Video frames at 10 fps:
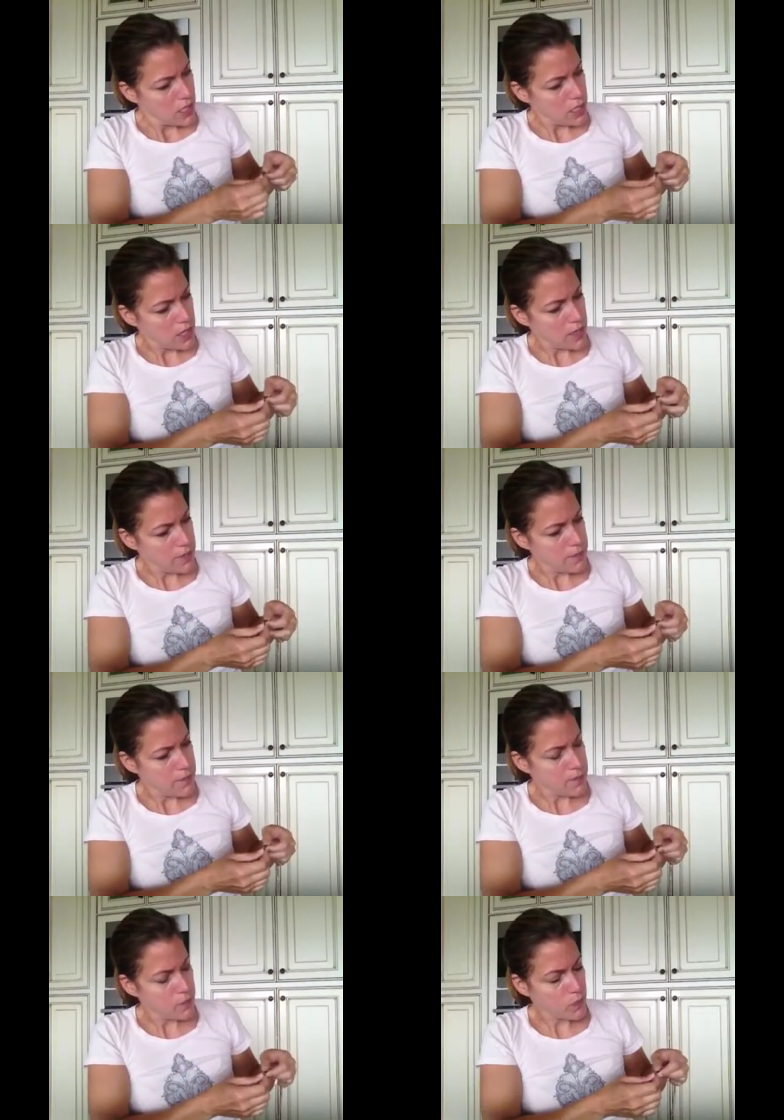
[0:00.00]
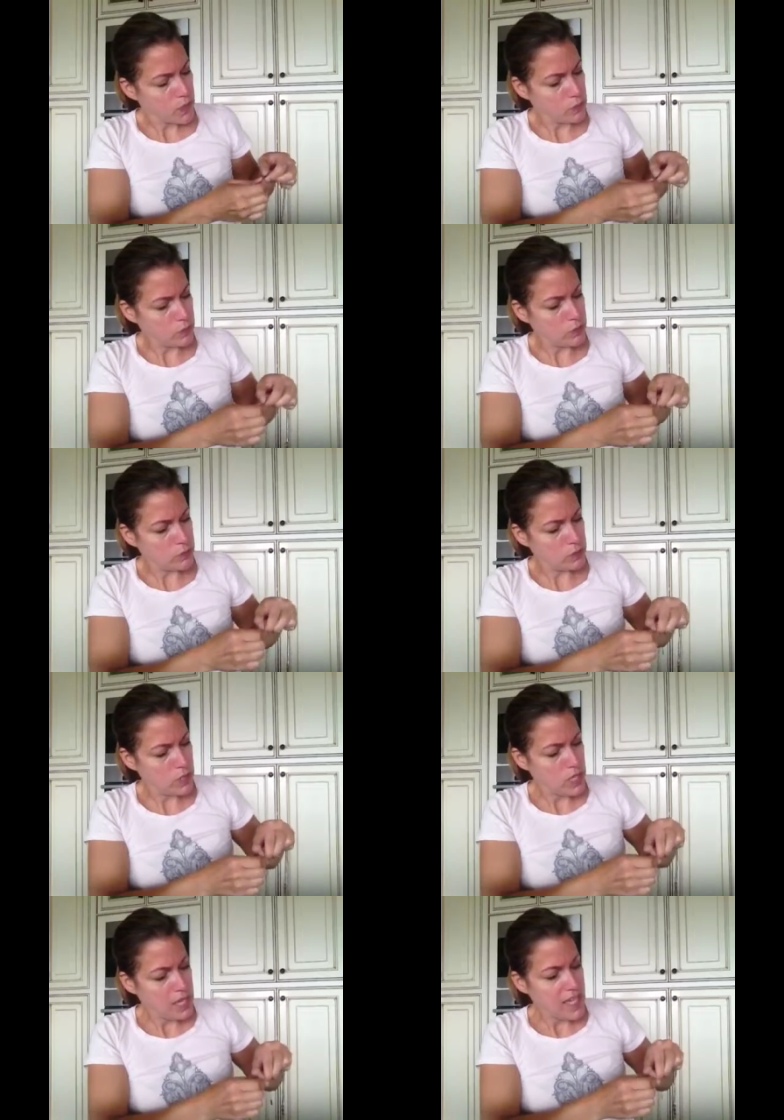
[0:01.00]
Um, ooh.
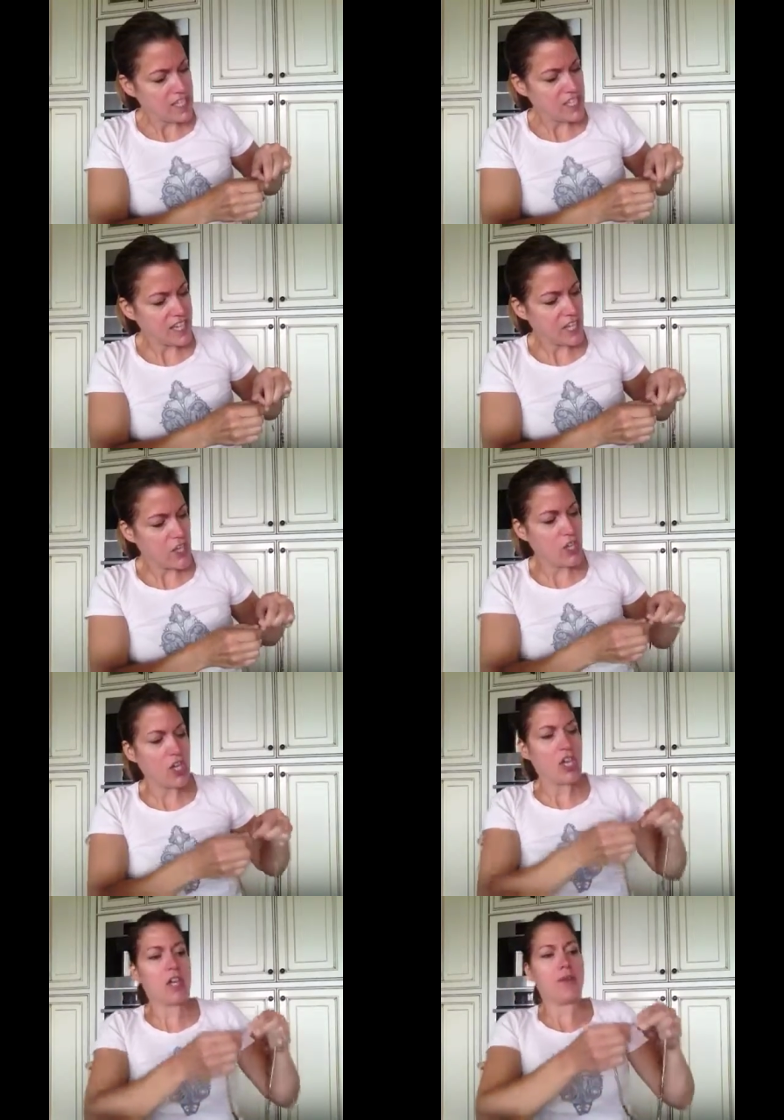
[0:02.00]
It's just like a hook.